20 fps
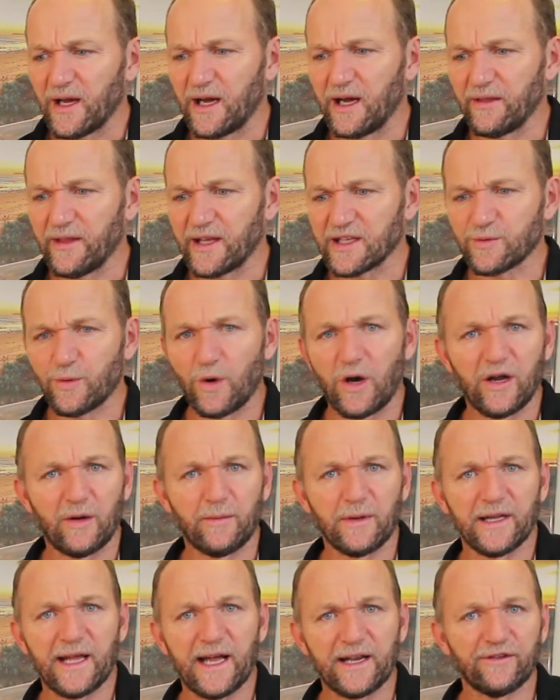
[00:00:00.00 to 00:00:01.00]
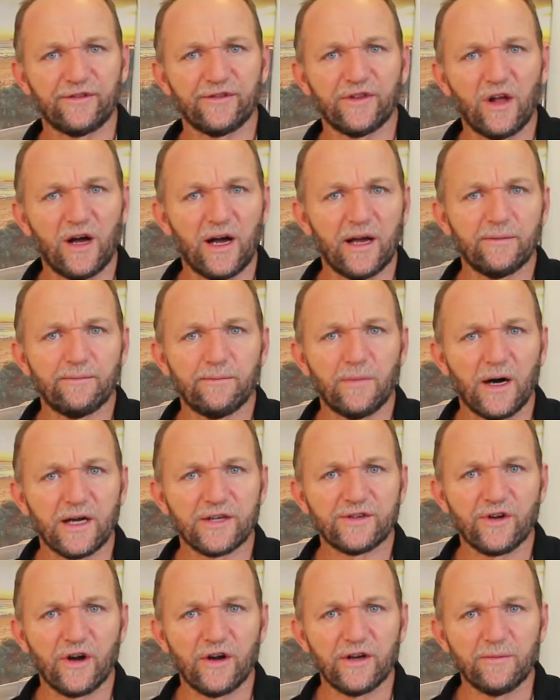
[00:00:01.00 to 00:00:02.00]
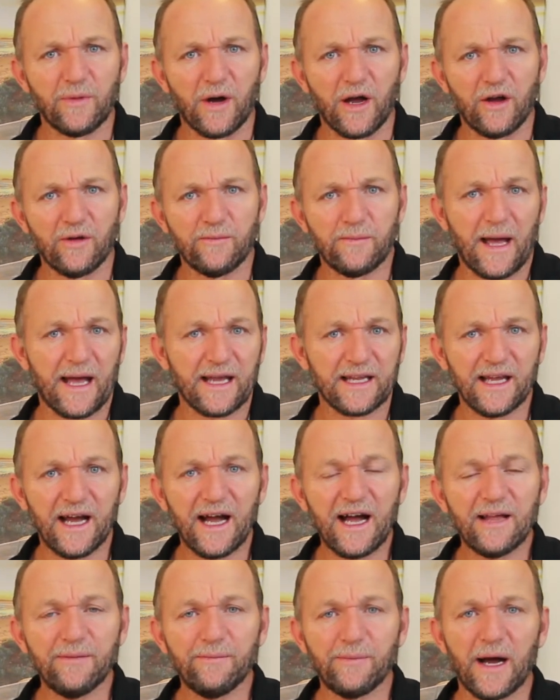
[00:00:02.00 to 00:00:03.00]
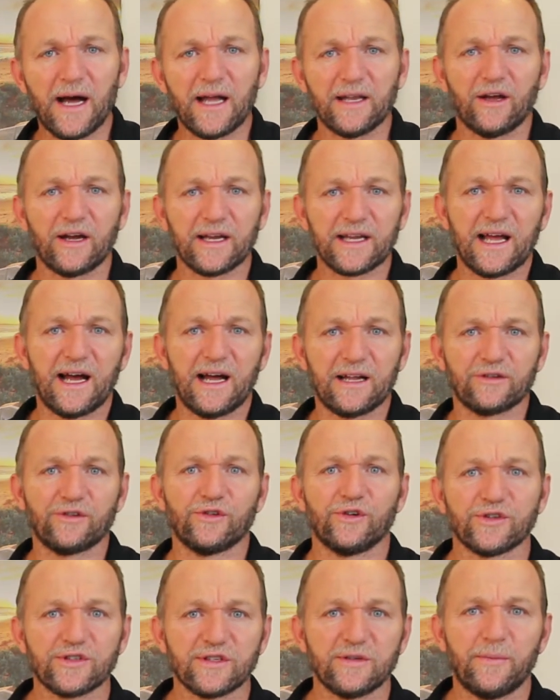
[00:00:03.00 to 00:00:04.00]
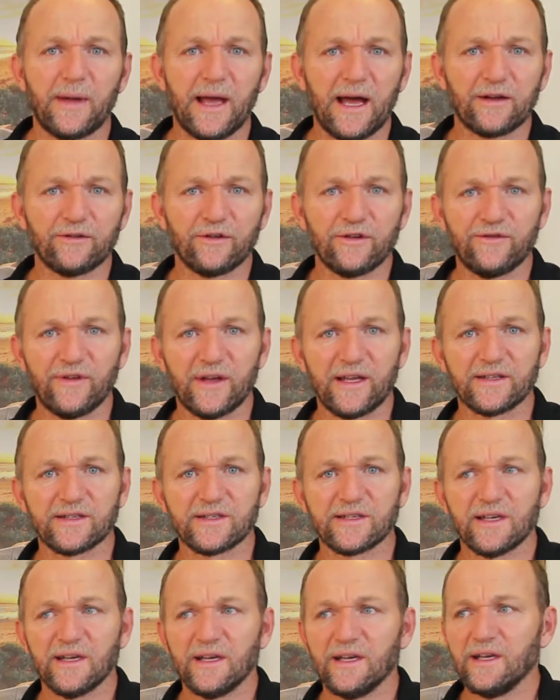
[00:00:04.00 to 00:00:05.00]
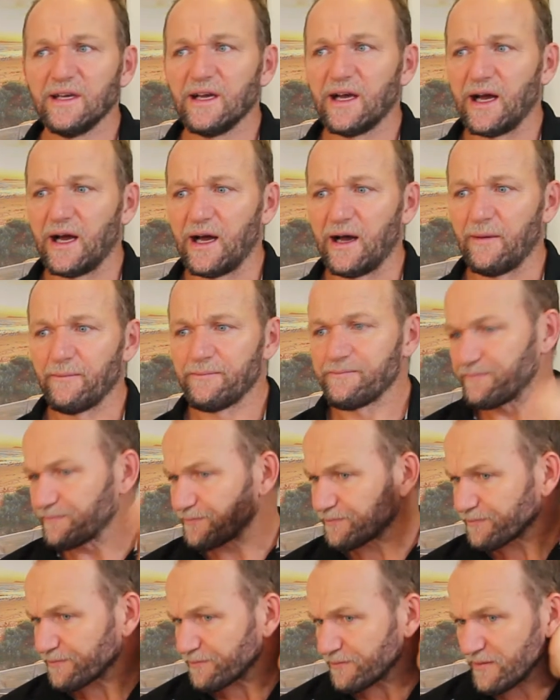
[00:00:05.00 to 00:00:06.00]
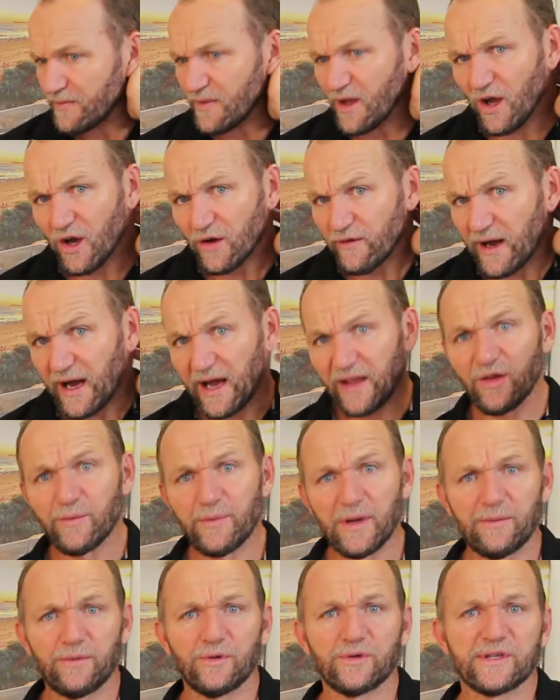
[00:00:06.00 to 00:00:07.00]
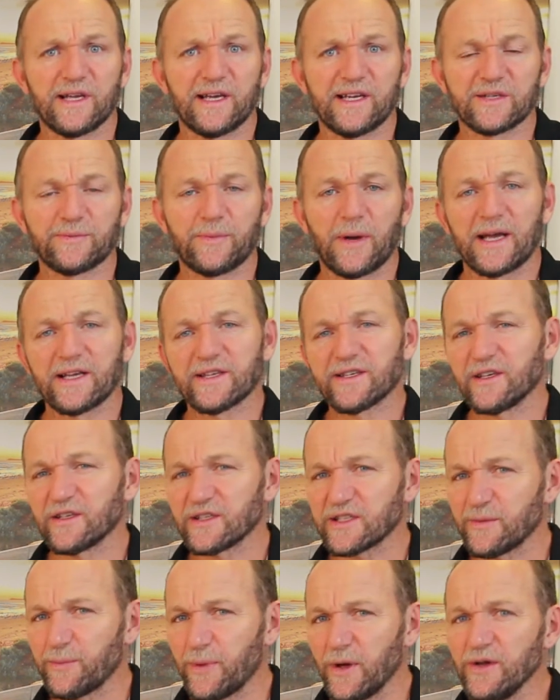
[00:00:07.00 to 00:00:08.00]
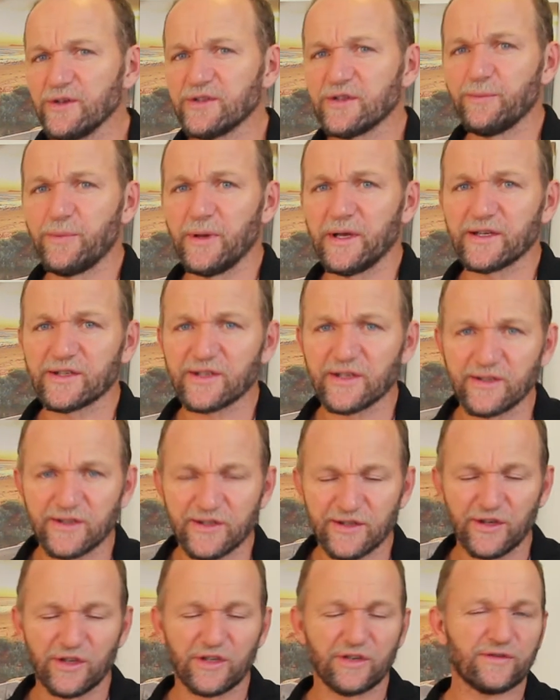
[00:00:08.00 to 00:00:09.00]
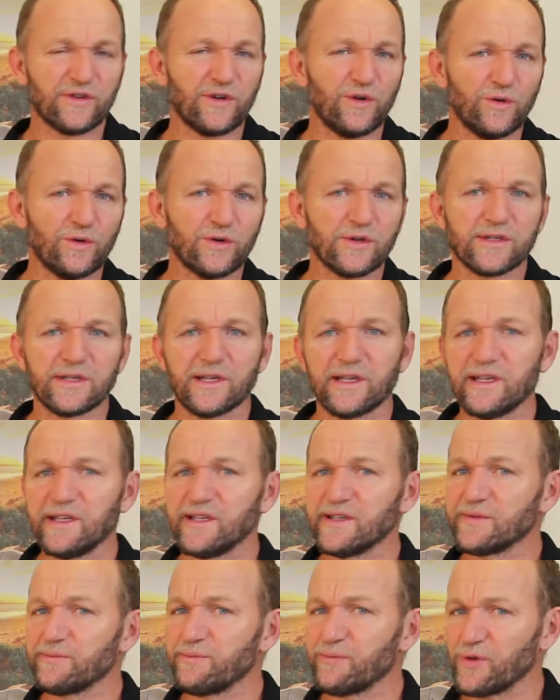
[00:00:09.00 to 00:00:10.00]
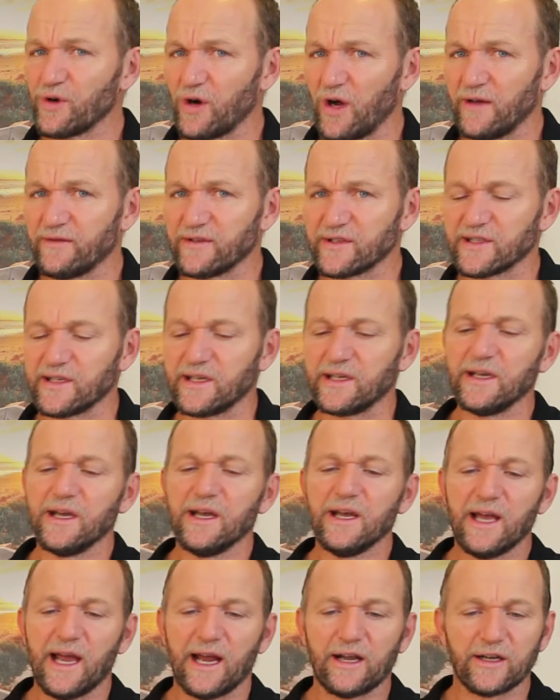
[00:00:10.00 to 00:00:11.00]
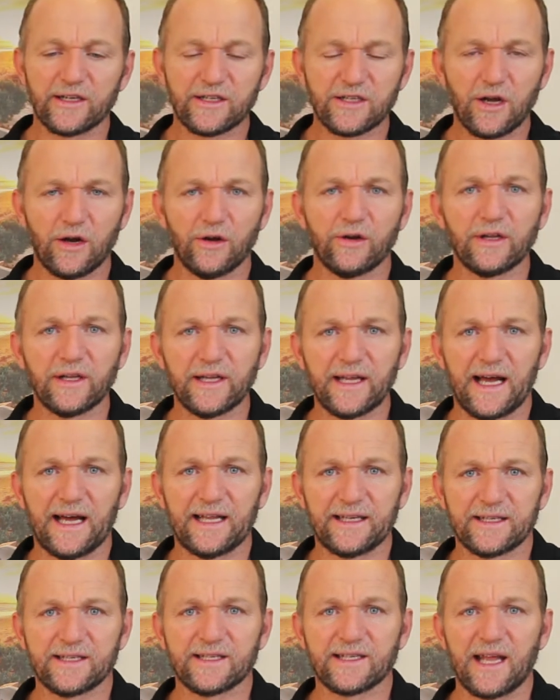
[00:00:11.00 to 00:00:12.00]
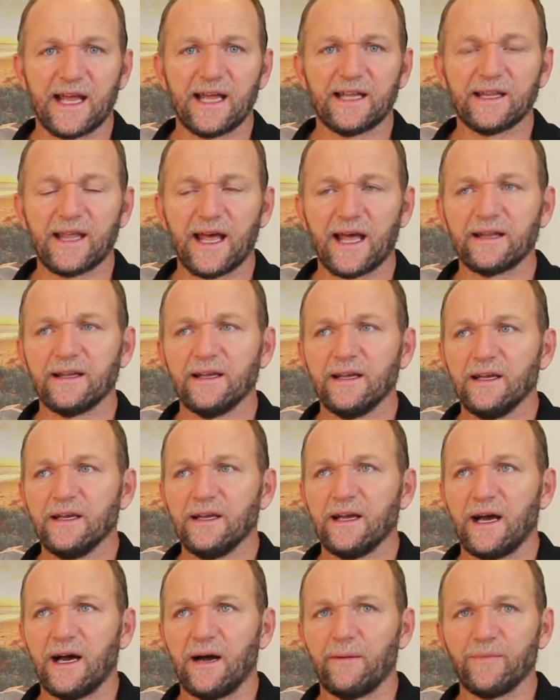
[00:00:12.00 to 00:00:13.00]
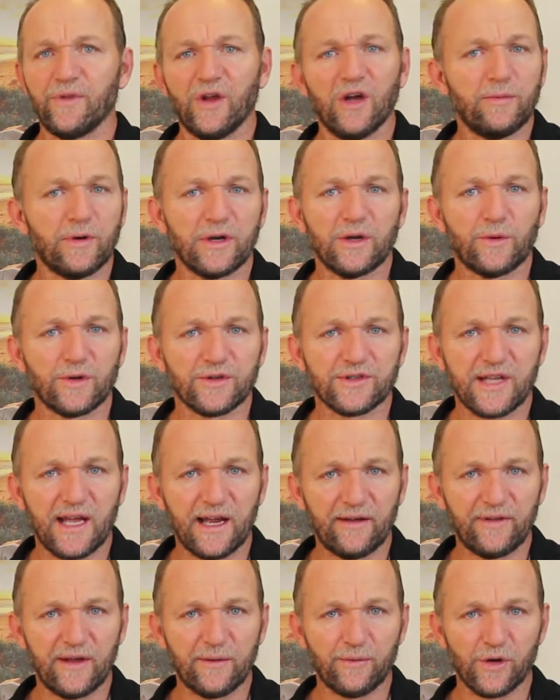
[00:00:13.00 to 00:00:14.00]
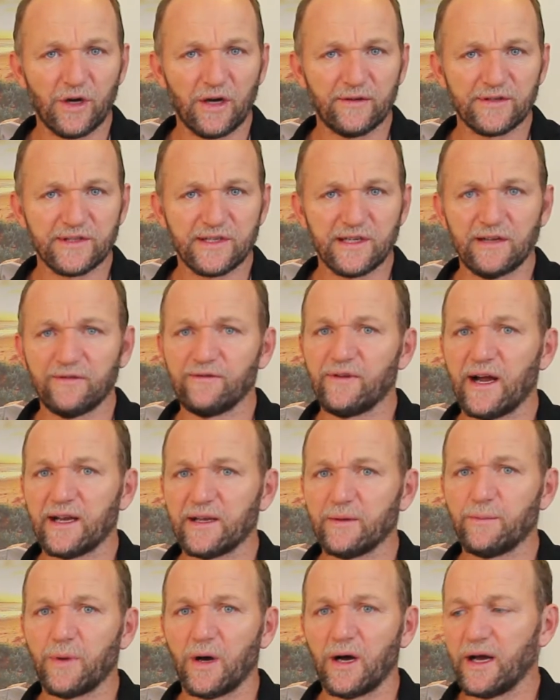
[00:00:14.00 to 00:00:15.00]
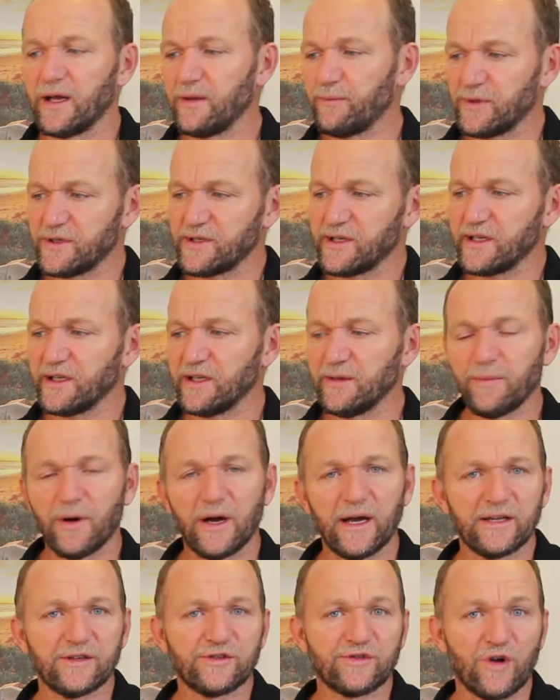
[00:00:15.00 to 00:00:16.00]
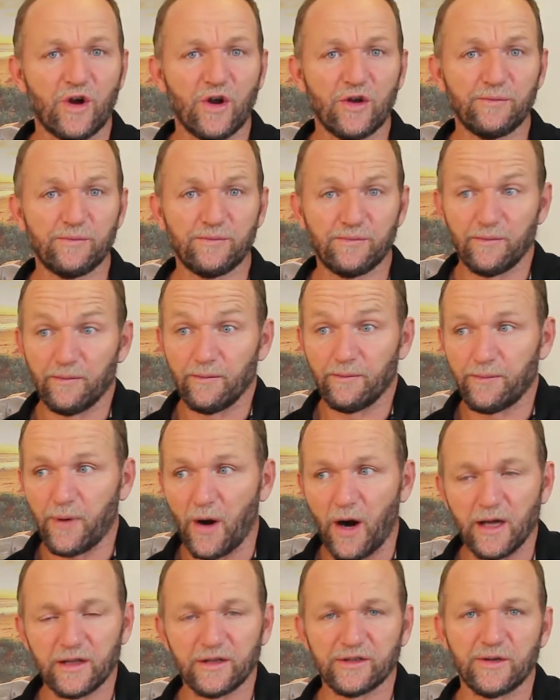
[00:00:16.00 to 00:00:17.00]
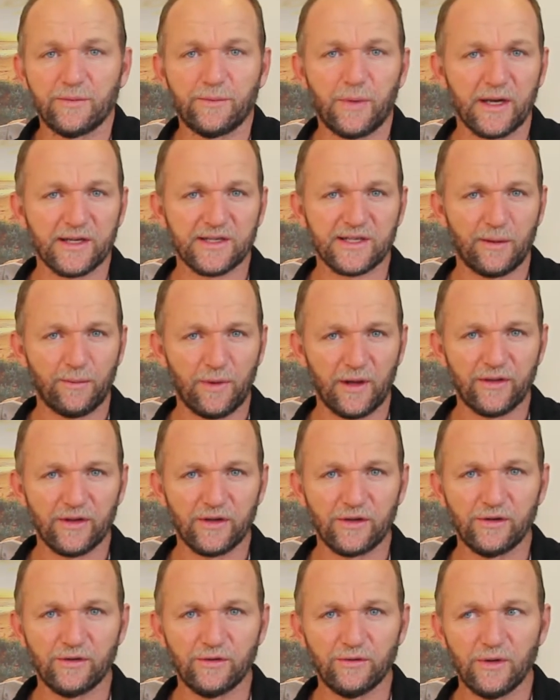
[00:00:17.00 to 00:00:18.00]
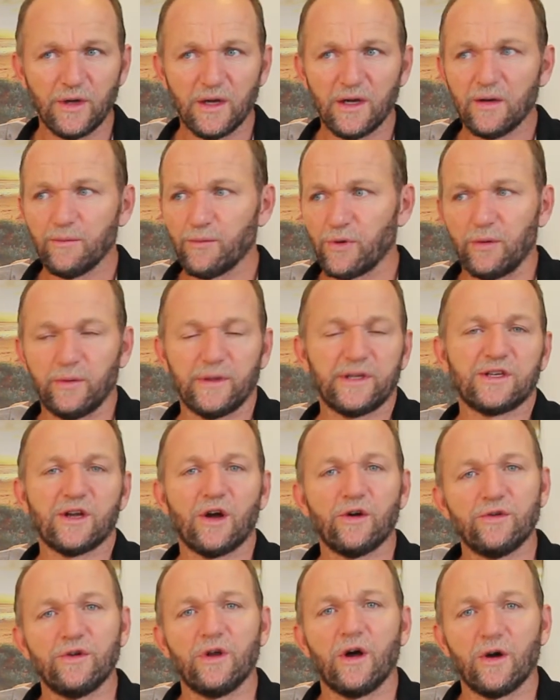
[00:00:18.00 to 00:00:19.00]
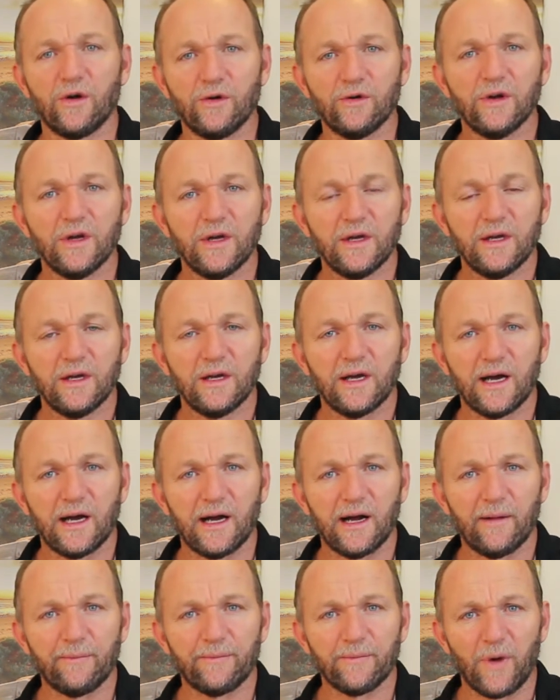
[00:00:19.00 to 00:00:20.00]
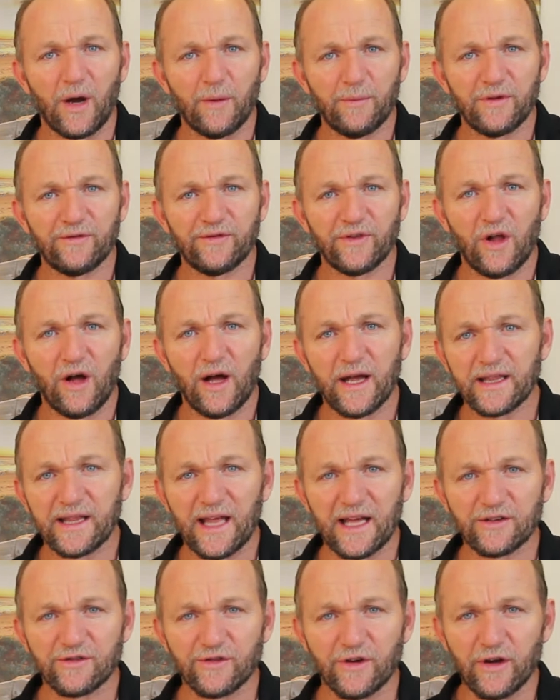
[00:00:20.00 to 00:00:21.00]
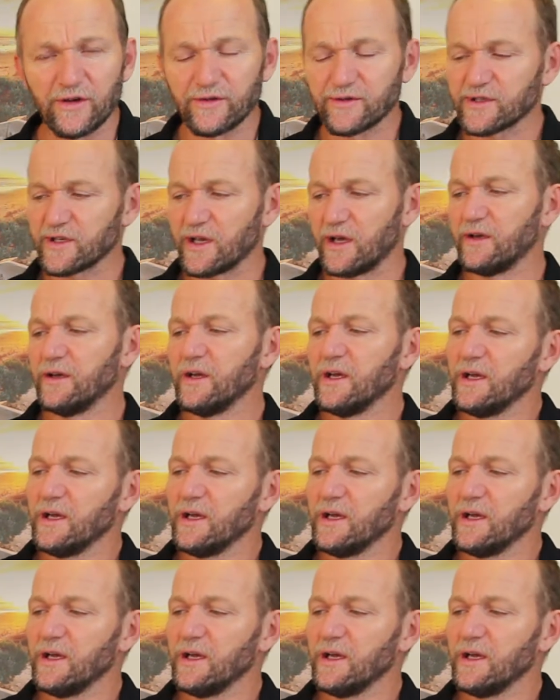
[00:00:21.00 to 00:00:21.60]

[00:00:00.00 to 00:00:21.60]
That's why I'm allowed to fly my drone in my own backyard, but I can't cross the boundary fence over other people's airspace. And I suppose the biggest concern, of course, is privacy. And I totally understand that. Nobody wants to have their privacy invaded particularly by a drone piloted by someone that you probably don't know might be flying that drone. So,